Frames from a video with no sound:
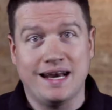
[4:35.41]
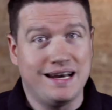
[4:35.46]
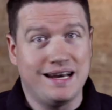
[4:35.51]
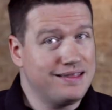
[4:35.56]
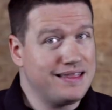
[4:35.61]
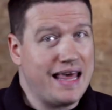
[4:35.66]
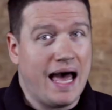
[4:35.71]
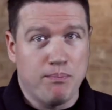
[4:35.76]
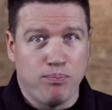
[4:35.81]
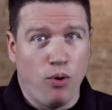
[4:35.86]
And
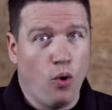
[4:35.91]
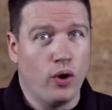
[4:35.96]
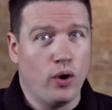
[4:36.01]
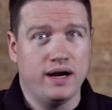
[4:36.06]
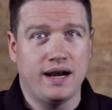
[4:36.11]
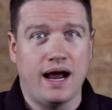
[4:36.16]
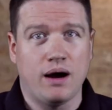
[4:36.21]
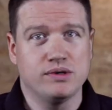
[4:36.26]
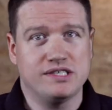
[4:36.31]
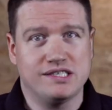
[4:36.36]
at that
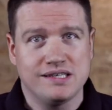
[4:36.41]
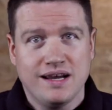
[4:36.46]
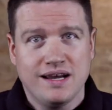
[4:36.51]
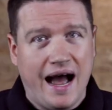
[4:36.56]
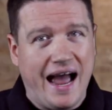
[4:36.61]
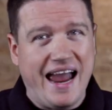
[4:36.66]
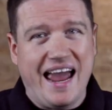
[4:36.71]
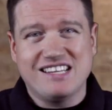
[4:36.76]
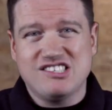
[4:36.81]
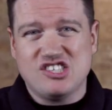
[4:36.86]
point,
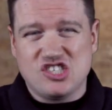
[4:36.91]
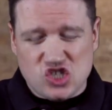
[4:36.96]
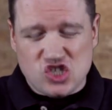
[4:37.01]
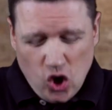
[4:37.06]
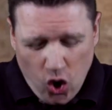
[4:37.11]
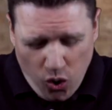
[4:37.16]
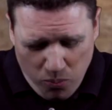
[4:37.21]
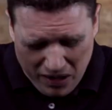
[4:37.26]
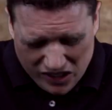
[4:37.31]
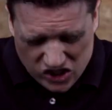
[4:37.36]
I had
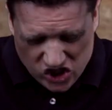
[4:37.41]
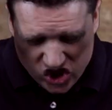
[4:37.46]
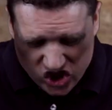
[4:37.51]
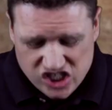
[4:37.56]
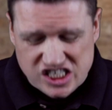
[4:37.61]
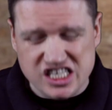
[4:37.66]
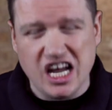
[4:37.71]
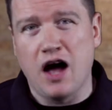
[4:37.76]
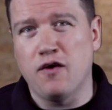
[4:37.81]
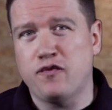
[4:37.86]
so much
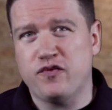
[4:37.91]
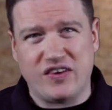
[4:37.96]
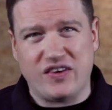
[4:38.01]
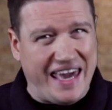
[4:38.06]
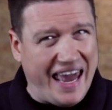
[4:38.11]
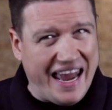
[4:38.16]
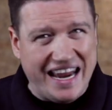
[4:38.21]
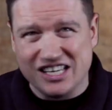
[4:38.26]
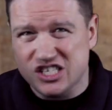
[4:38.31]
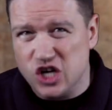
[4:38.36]
stuff
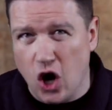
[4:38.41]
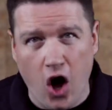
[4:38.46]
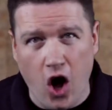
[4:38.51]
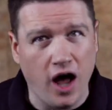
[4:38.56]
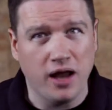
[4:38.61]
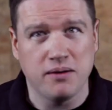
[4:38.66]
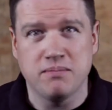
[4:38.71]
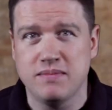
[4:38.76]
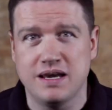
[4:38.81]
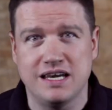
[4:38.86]
caked
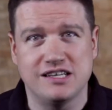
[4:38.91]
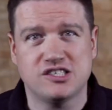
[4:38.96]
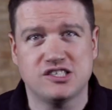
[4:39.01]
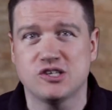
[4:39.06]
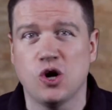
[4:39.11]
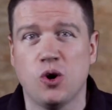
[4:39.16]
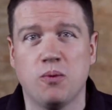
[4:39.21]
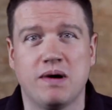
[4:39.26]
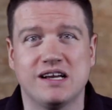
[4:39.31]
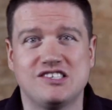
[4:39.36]
on me,
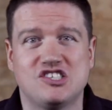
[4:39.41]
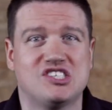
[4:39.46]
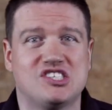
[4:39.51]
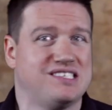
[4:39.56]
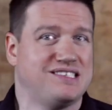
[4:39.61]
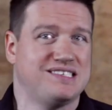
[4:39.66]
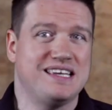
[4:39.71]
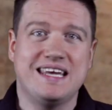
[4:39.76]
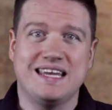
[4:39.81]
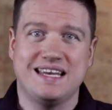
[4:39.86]
so much
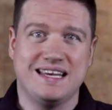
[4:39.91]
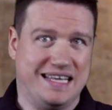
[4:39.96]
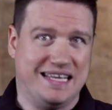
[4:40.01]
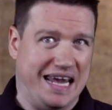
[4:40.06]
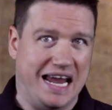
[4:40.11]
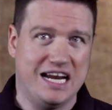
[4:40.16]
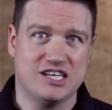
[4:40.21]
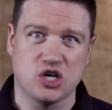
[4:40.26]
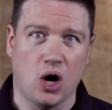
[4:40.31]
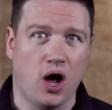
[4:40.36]
sin
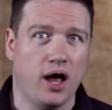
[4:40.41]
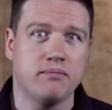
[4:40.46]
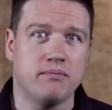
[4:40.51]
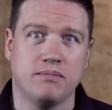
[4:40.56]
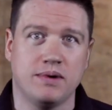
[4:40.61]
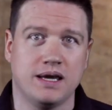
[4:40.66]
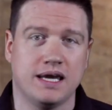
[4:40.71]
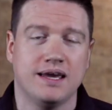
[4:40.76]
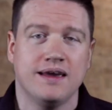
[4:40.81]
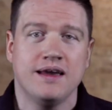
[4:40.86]
caked
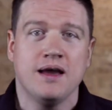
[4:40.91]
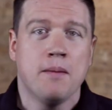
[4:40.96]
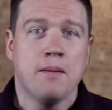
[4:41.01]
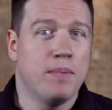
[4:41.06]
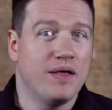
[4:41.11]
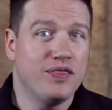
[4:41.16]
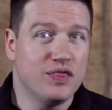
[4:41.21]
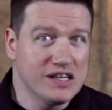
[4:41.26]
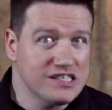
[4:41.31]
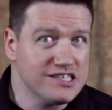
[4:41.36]
on me.
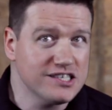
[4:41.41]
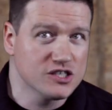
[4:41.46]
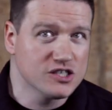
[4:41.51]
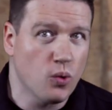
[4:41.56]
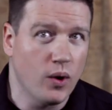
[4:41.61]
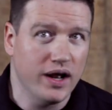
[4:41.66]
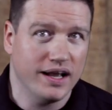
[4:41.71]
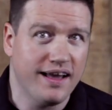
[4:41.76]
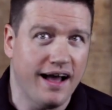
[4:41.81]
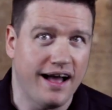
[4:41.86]
But this is
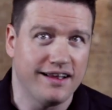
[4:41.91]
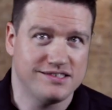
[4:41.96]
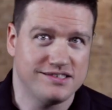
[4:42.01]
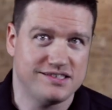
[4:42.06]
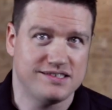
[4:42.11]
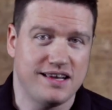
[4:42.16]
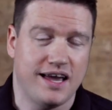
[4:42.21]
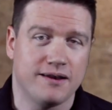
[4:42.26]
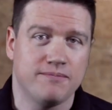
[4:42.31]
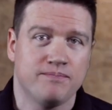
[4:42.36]
what God
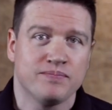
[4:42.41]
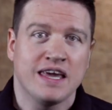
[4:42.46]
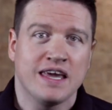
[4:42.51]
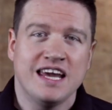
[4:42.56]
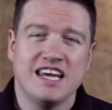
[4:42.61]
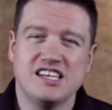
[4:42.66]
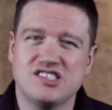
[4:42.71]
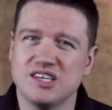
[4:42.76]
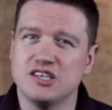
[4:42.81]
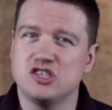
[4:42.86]
said.
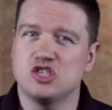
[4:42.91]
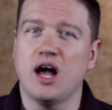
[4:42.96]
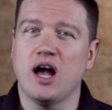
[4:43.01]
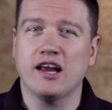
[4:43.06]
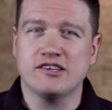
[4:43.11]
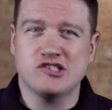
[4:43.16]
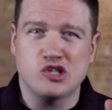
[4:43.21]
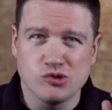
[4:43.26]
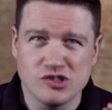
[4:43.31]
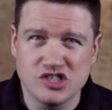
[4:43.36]
He said,
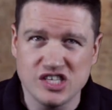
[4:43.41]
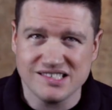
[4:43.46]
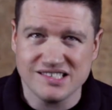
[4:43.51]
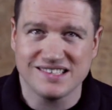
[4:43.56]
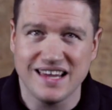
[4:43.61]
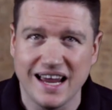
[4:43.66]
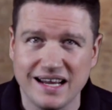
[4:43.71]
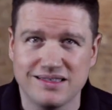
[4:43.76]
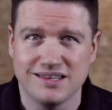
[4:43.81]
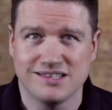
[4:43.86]
Josh, you're
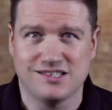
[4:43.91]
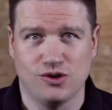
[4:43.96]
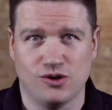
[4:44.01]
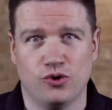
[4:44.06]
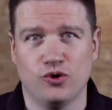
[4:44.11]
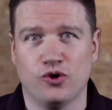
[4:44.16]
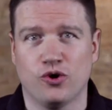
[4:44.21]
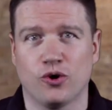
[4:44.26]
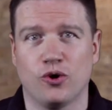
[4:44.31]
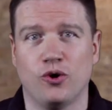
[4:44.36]
just like this
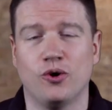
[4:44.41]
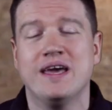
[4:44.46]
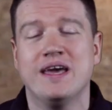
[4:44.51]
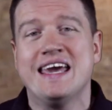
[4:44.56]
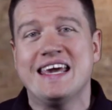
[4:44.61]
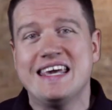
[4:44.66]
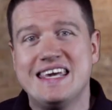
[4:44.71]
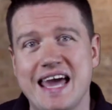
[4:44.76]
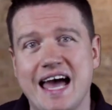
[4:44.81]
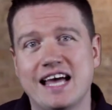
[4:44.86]
little girl.
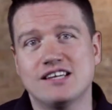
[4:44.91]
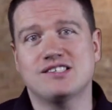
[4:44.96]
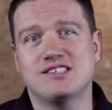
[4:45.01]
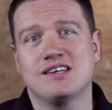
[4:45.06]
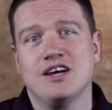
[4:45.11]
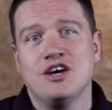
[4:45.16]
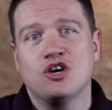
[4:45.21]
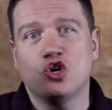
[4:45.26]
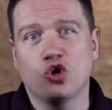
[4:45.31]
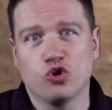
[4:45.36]

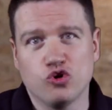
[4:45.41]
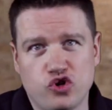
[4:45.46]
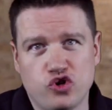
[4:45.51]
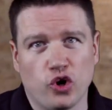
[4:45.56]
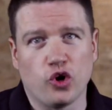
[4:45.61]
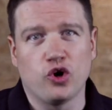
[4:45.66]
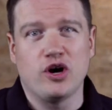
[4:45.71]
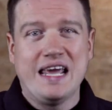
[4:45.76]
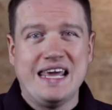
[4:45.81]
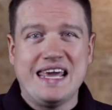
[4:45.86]
Yes, you're
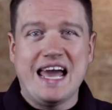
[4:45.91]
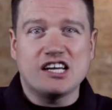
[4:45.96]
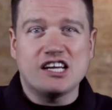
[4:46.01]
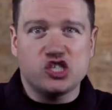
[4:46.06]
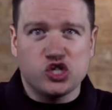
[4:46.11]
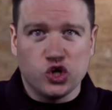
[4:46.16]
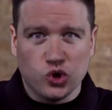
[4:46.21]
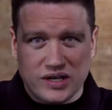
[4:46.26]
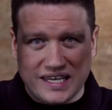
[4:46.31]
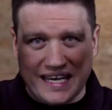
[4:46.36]
dirty.
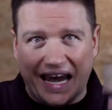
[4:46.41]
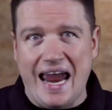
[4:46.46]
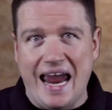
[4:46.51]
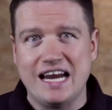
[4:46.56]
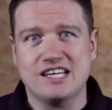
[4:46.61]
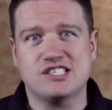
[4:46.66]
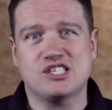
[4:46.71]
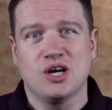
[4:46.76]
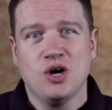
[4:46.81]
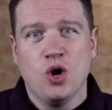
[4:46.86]
Yes, you're
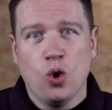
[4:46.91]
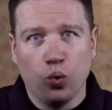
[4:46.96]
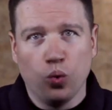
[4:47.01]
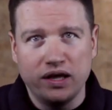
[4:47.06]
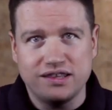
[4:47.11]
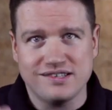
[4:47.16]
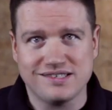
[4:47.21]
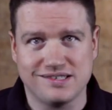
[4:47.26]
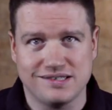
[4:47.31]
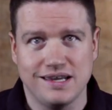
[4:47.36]
caked
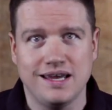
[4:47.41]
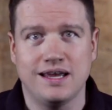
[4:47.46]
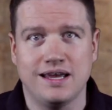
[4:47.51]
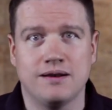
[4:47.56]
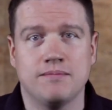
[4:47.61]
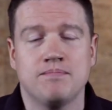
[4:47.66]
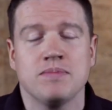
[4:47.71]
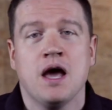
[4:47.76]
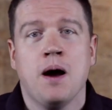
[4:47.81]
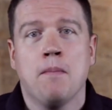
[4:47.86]
with
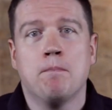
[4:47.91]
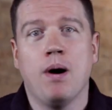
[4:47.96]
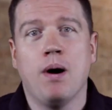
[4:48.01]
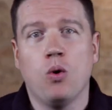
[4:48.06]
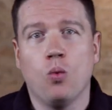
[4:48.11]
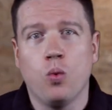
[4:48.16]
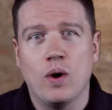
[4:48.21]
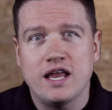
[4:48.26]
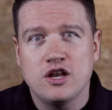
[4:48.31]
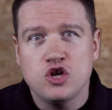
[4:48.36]
sin.
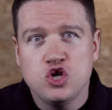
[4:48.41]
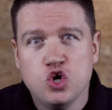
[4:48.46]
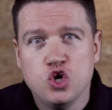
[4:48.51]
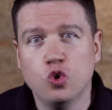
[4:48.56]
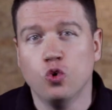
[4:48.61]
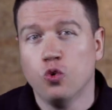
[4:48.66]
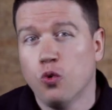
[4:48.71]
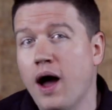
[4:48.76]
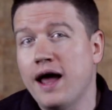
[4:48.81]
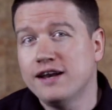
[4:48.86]
But when
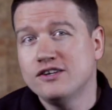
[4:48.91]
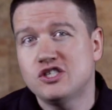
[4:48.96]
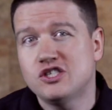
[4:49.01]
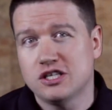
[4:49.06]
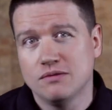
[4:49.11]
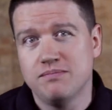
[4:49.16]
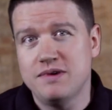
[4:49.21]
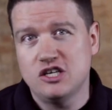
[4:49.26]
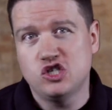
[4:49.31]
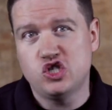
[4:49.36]
you run
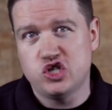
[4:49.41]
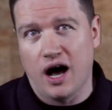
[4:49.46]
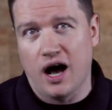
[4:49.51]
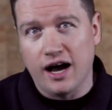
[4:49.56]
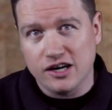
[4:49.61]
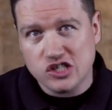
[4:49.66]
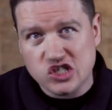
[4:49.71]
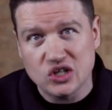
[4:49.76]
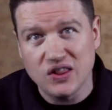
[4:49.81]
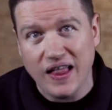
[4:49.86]
to me,
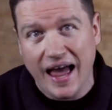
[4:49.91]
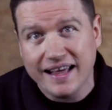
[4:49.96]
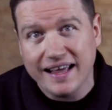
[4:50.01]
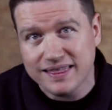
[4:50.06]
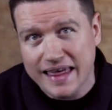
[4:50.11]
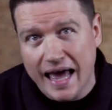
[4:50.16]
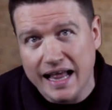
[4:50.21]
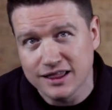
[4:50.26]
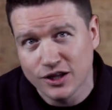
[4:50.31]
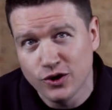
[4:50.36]
Josh,
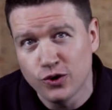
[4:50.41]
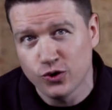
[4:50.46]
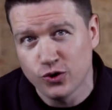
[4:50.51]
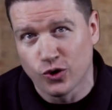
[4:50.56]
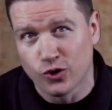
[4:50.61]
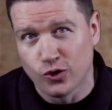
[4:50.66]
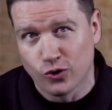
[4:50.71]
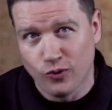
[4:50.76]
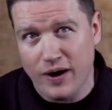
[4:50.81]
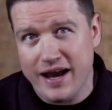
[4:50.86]
like that little
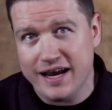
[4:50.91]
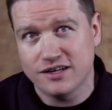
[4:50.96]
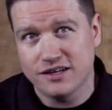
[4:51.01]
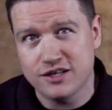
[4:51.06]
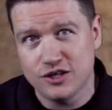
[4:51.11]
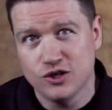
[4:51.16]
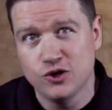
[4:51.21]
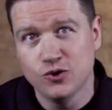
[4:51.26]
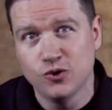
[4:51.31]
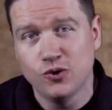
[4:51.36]
girl ran
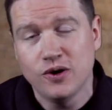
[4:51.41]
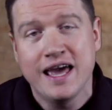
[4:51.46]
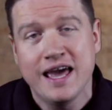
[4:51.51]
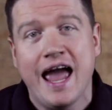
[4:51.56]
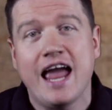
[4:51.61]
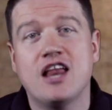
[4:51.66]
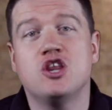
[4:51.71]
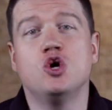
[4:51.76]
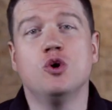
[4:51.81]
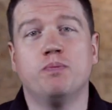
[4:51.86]
to you,
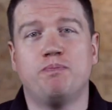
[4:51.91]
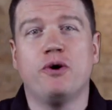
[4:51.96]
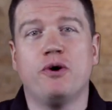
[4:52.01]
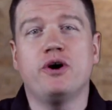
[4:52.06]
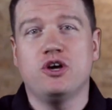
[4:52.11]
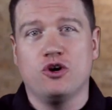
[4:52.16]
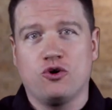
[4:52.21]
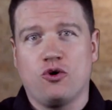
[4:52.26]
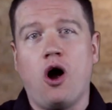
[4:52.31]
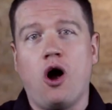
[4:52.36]
and you
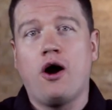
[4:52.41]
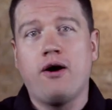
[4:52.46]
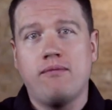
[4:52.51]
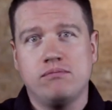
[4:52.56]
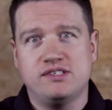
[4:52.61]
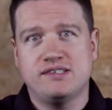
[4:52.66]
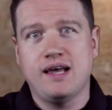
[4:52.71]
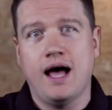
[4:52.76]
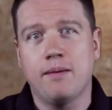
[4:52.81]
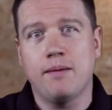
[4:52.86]
put your
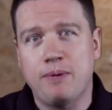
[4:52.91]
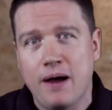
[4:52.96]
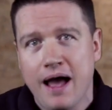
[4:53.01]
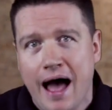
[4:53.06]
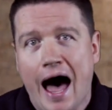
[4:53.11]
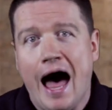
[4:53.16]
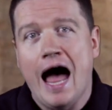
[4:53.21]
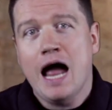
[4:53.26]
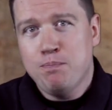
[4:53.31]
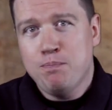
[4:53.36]
arms up,
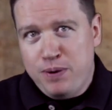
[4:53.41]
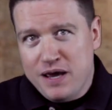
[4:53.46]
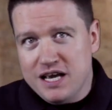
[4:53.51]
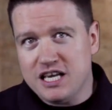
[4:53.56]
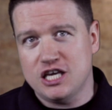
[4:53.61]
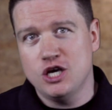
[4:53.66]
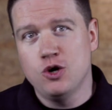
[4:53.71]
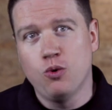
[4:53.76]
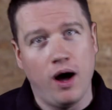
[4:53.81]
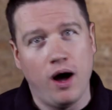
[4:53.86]
I
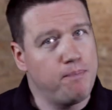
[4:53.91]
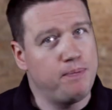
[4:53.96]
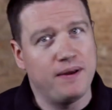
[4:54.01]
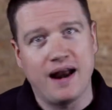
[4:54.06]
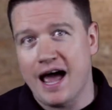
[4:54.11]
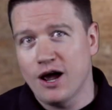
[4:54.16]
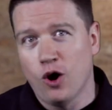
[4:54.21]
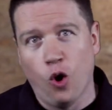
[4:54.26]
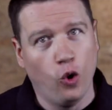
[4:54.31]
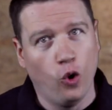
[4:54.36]
pick you up
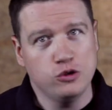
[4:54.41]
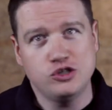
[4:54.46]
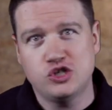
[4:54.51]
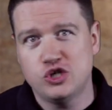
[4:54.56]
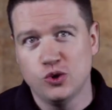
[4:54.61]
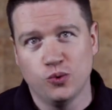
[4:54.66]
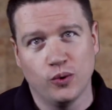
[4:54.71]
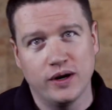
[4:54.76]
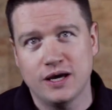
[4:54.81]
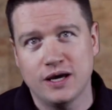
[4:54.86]
and I hold
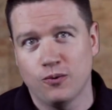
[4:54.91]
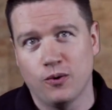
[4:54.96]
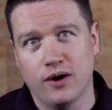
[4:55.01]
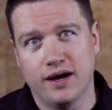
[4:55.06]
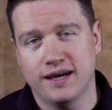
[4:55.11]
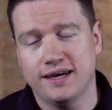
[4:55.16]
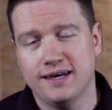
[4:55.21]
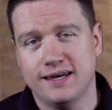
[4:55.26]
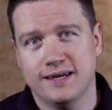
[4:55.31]
you anyway.